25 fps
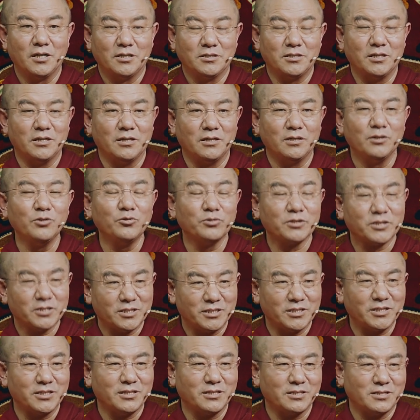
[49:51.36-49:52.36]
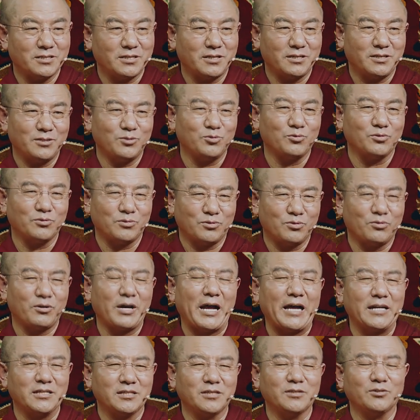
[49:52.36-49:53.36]
And around the 6th
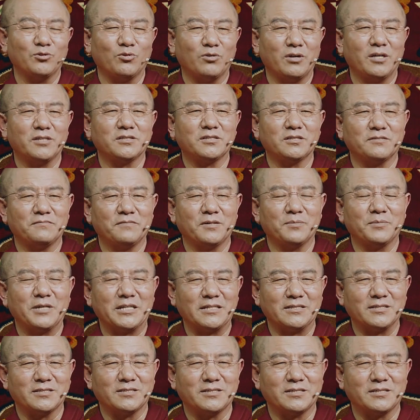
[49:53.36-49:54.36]
century, the mainland